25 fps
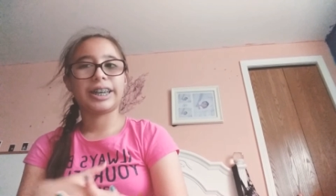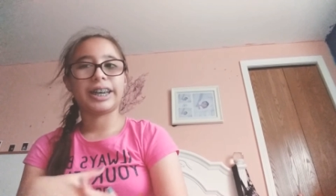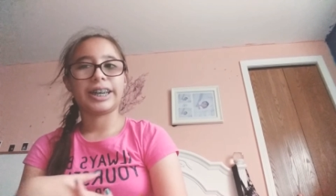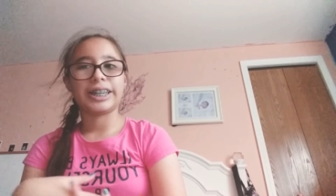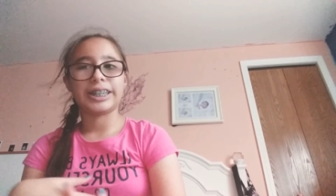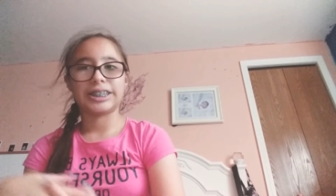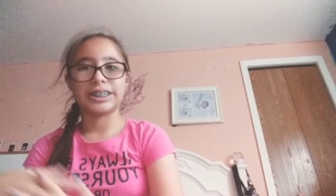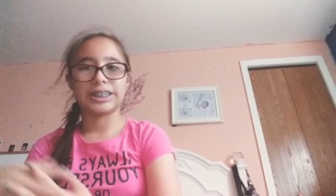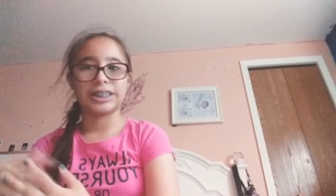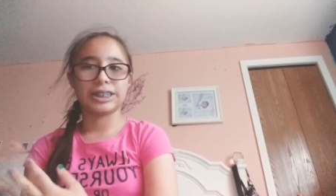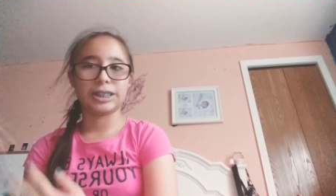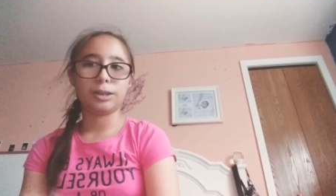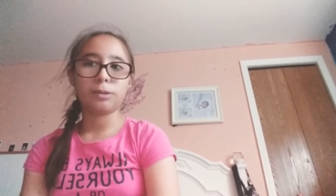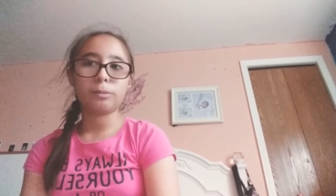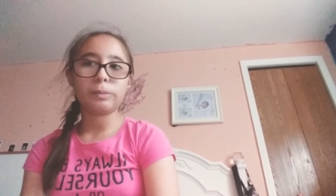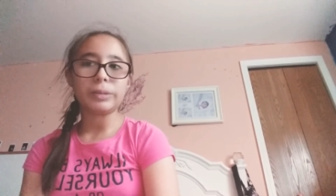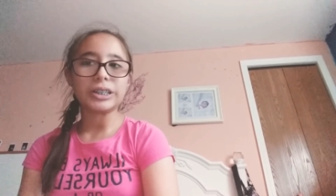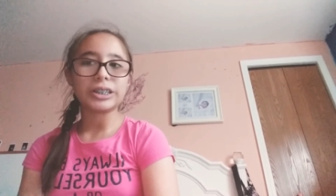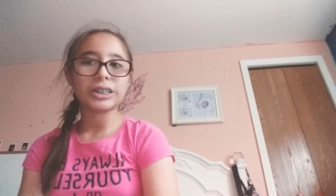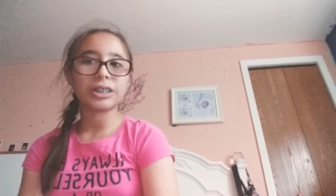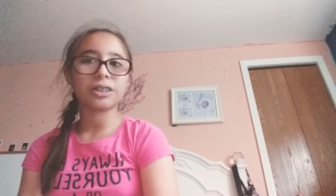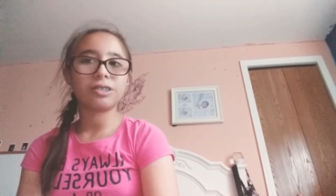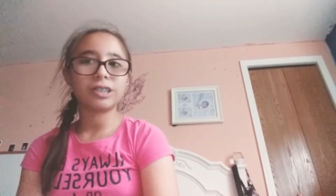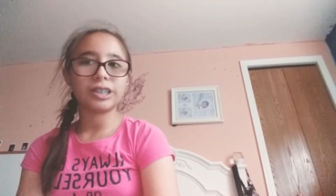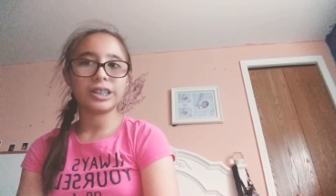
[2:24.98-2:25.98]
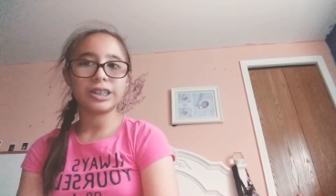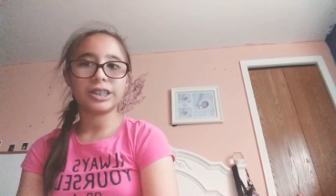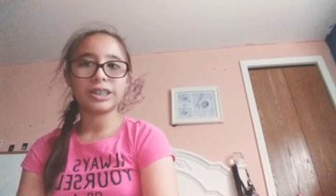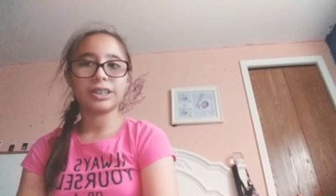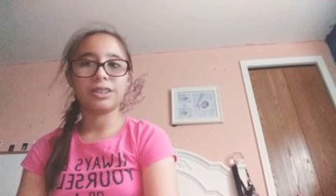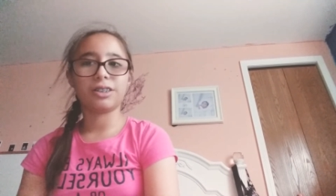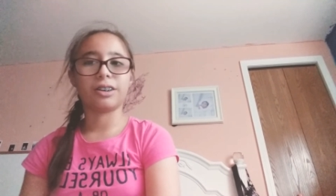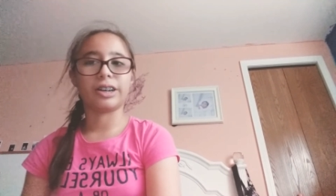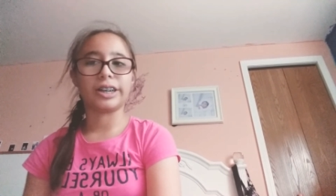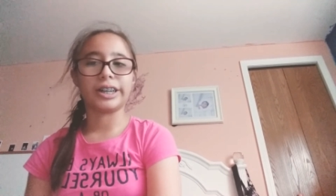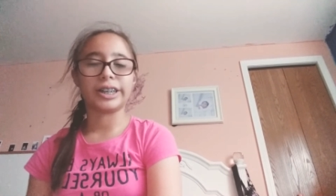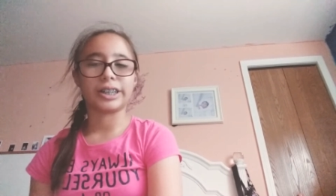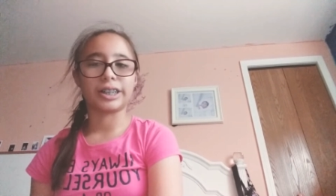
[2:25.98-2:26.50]
I do miss going to New
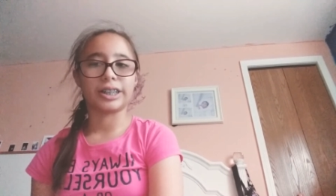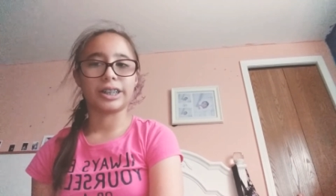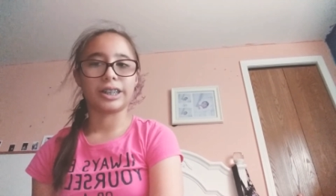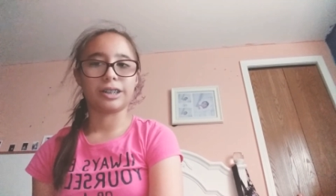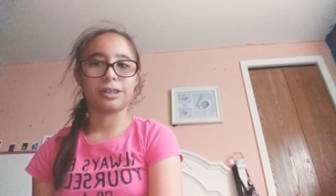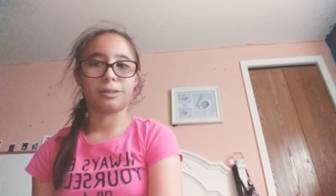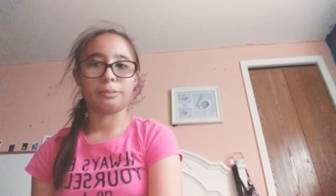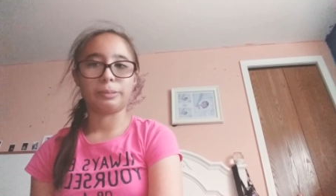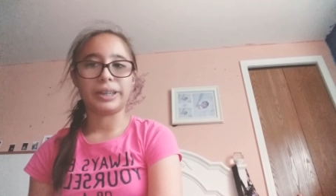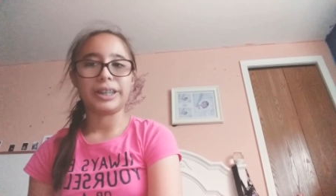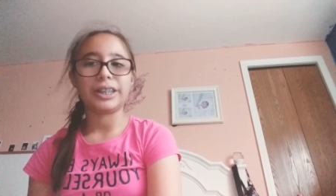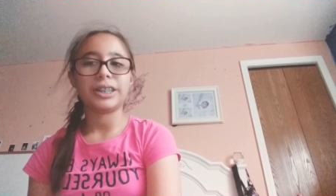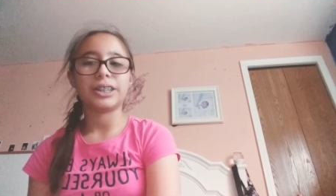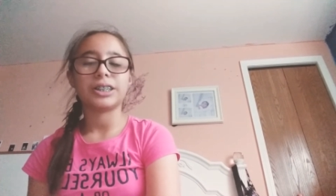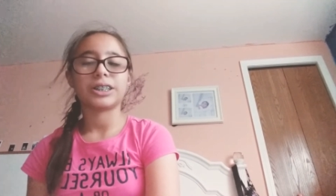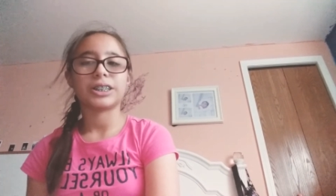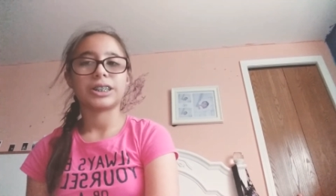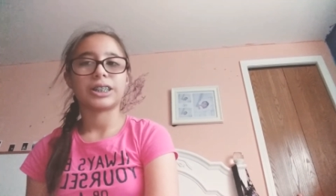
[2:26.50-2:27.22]
York a little bit.